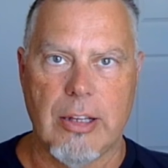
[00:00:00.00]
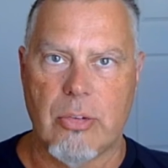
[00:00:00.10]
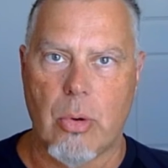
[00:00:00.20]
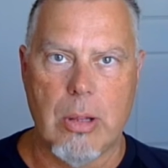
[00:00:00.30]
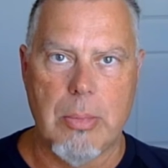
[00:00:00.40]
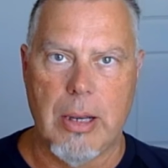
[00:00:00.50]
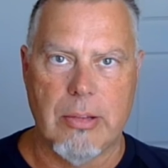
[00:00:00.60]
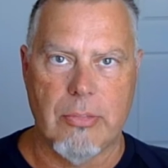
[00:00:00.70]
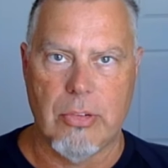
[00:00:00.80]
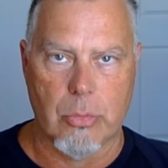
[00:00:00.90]
20 minutes
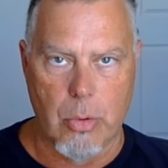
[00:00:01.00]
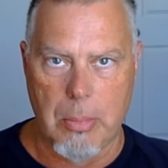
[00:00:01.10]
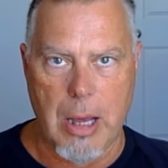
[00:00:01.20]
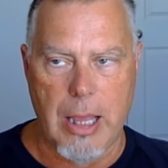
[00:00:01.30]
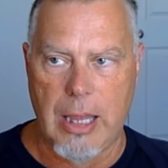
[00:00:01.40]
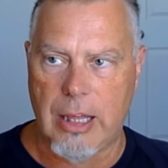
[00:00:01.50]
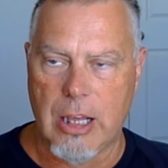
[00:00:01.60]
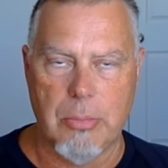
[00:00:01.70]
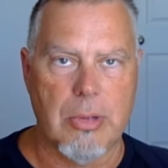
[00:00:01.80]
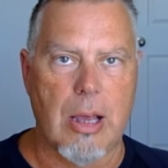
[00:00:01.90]
if it's a ribeye, and it
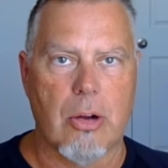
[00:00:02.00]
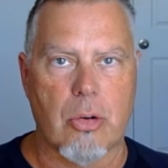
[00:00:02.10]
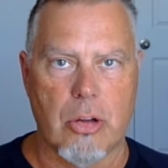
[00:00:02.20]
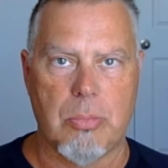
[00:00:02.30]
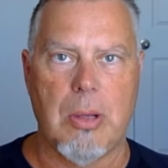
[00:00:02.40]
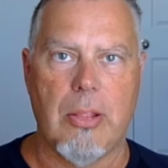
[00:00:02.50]
comes out crispy